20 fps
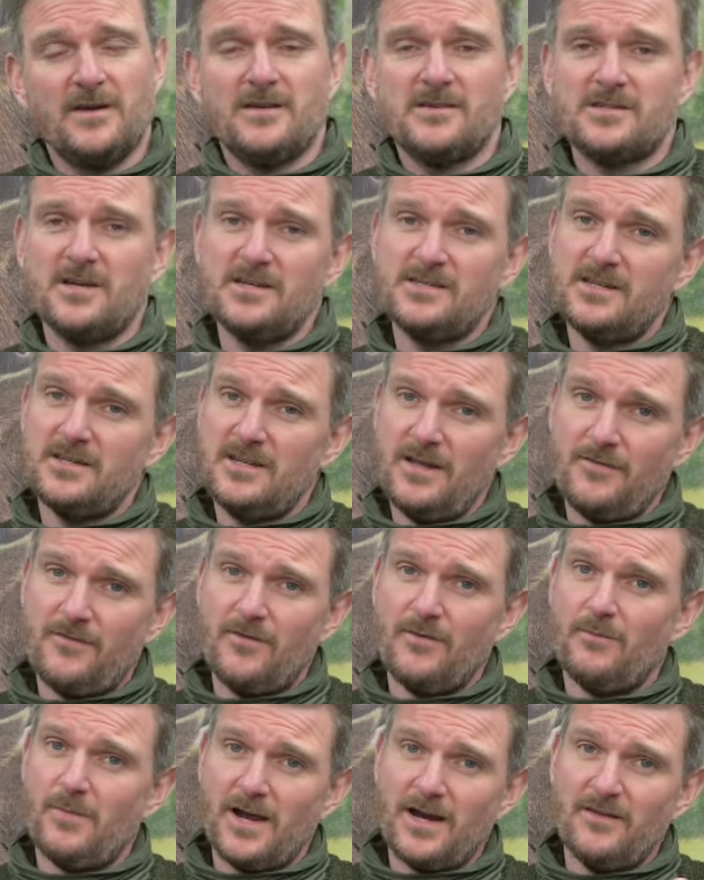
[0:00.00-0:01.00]
So it's a
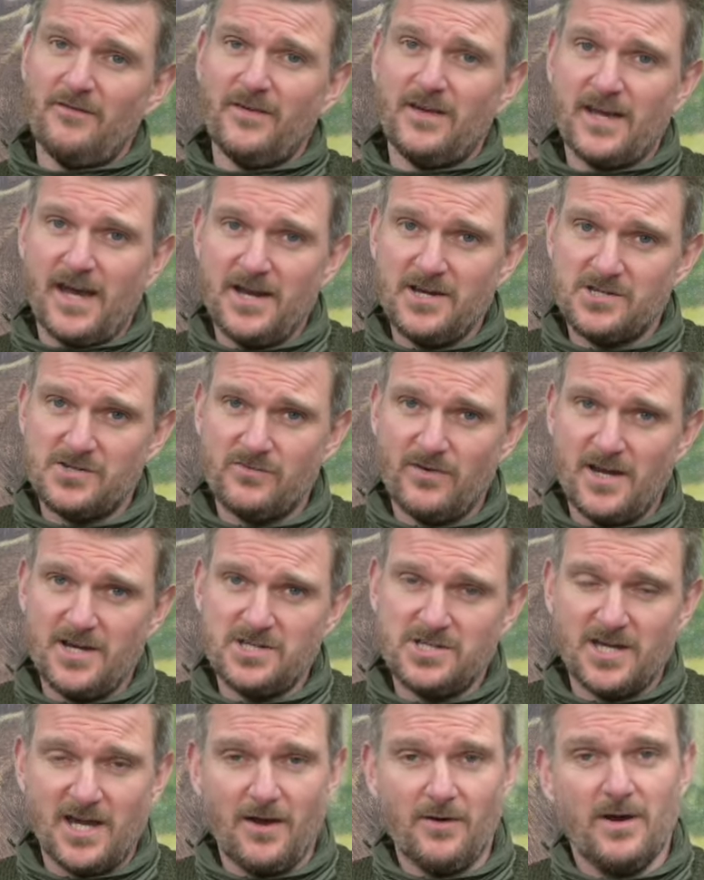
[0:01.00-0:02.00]
different magnification
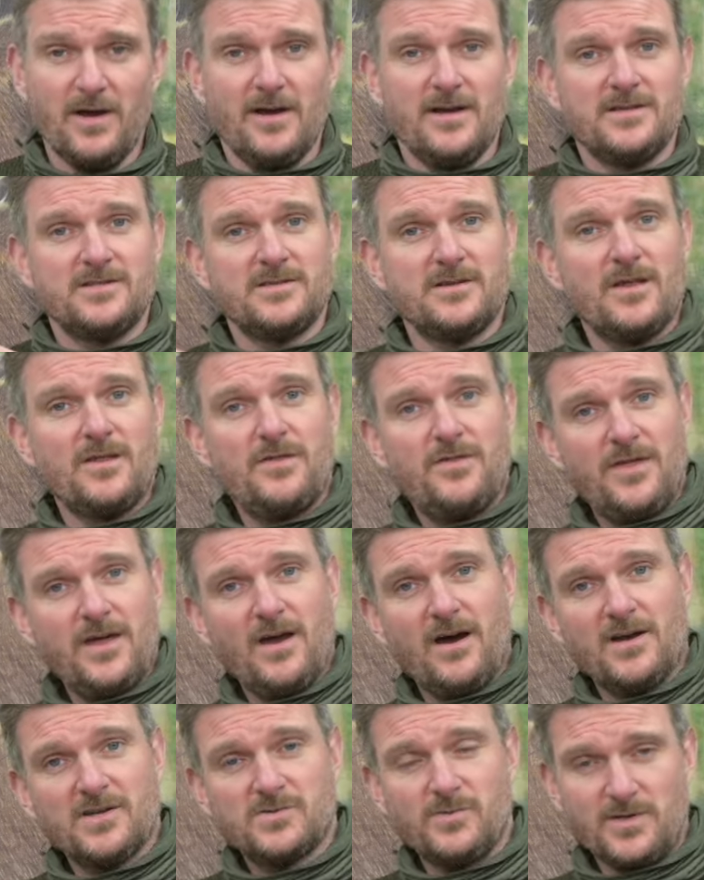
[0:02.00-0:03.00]
ratio to the
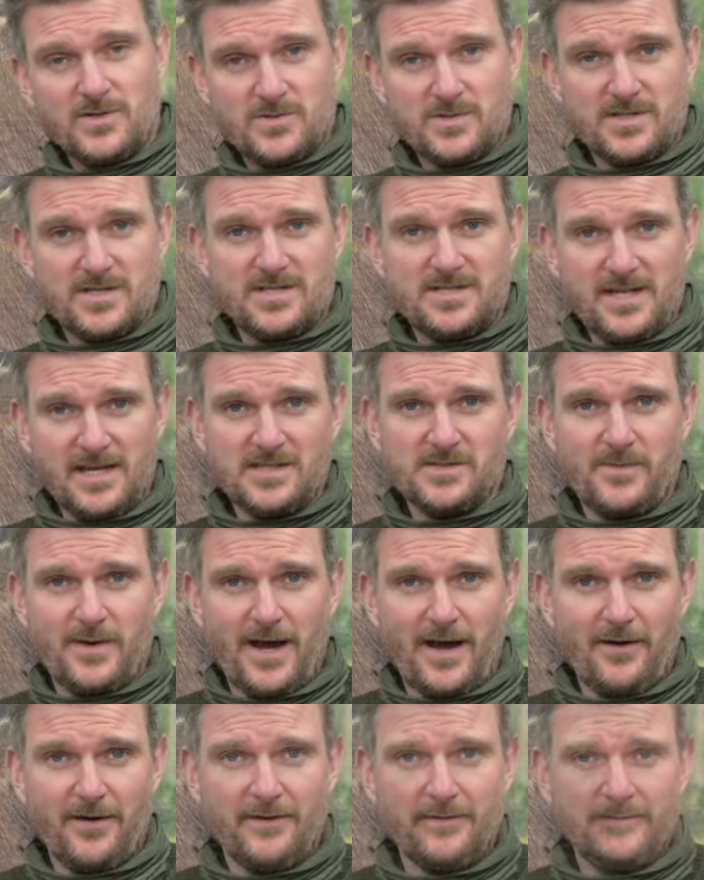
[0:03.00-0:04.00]
Theos, which was a 6
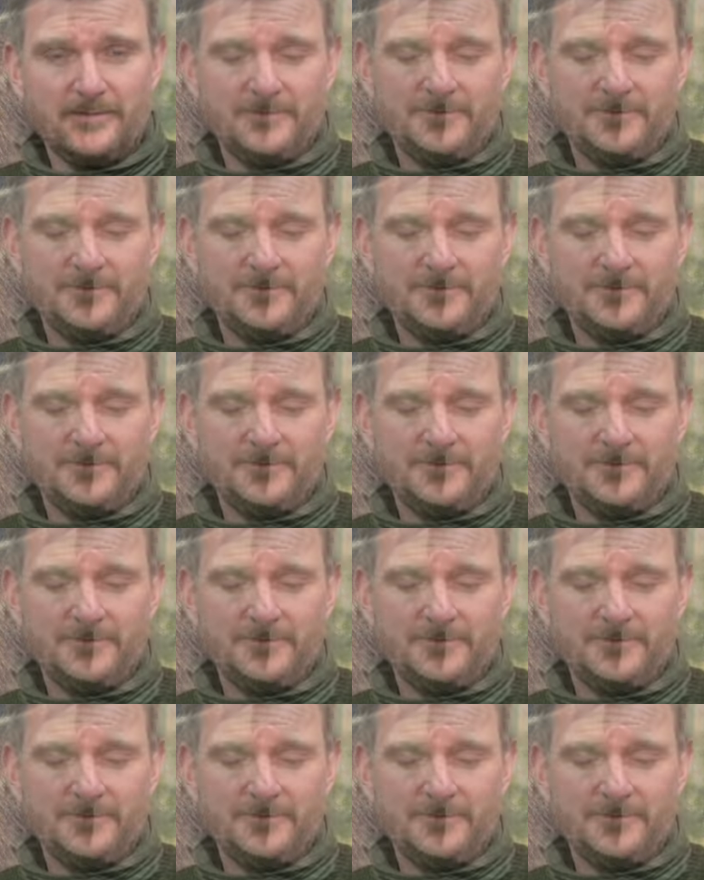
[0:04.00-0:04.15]
power.